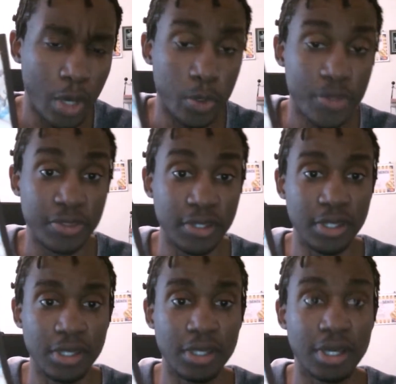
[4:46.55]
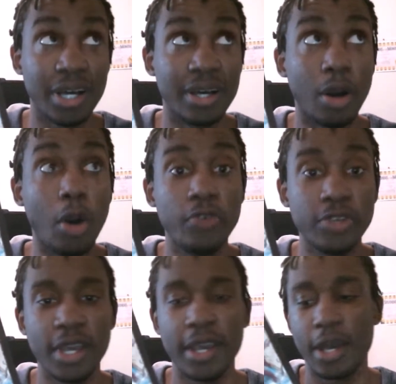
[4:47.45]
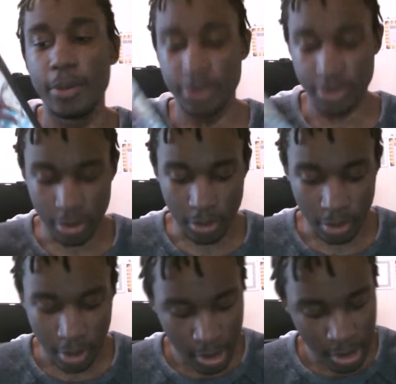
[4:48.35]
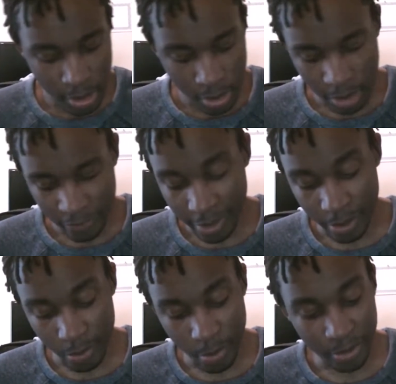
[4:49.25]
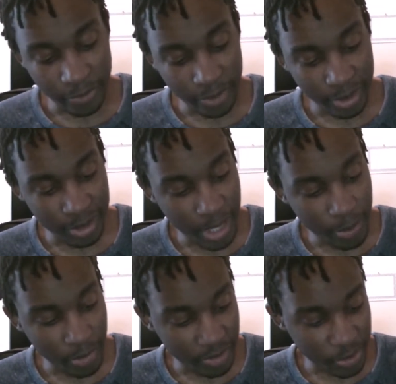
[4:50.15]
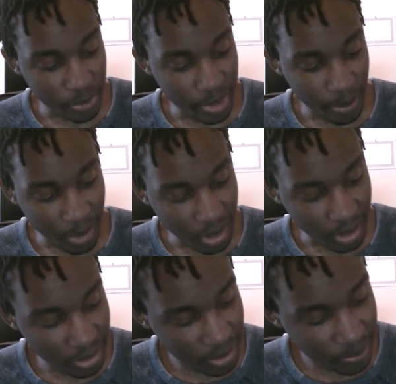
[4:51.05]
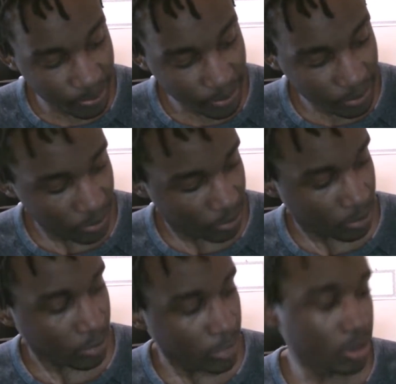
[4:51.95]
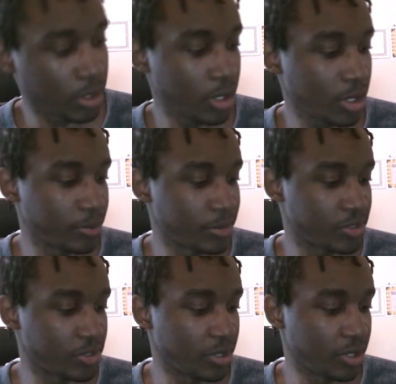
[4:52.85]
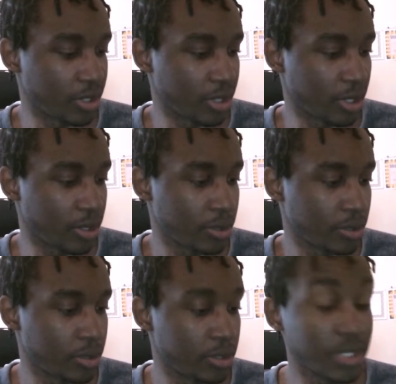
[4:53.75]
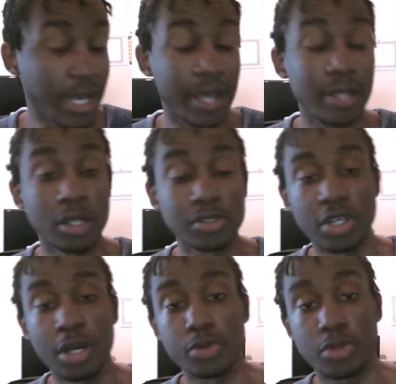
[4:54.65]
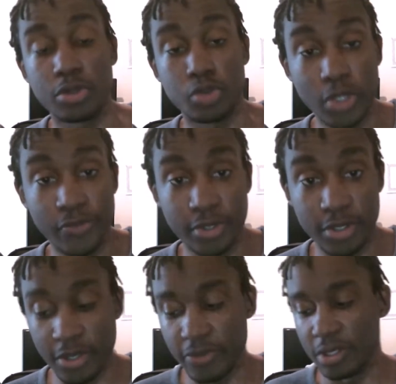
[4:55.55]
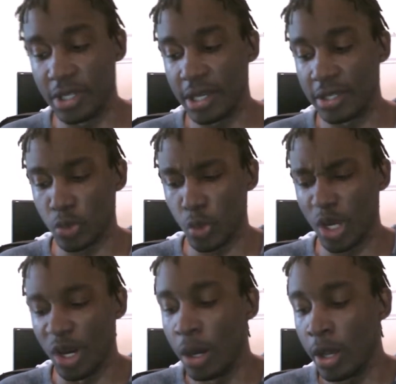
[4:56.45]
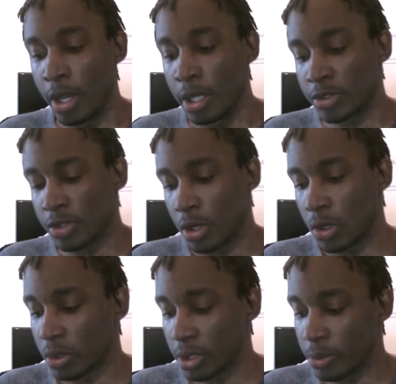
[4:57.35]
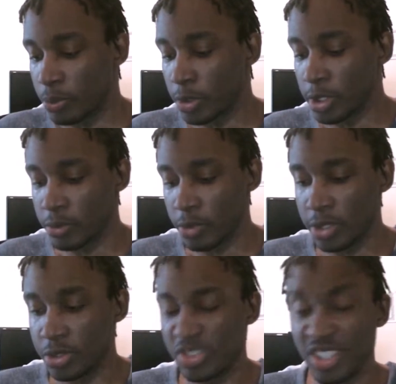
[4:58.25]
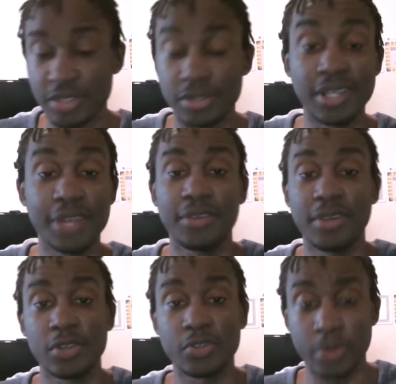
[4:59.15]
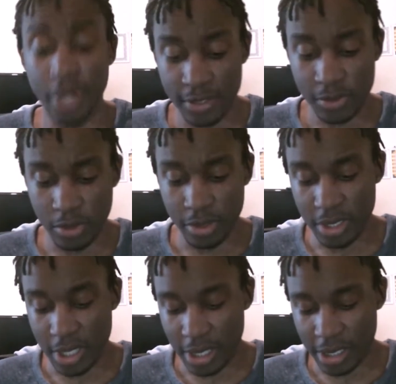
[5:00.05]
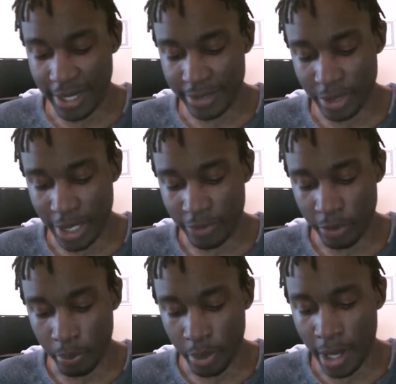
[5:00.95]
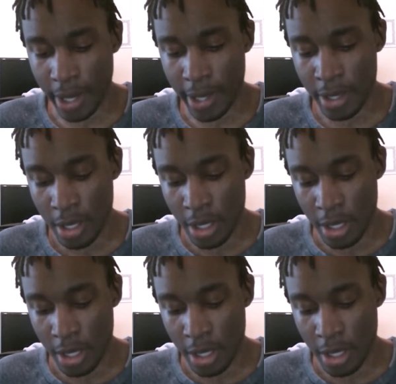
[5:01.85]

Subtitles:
OVA episode. If I can remember the freaking name of it, it's been a minute. Let me see here. Yeah, and it also comes with the Drifters of the Dead as well. So it pretty much, there's nothing else from High School of the Dead I'd actually have to buy,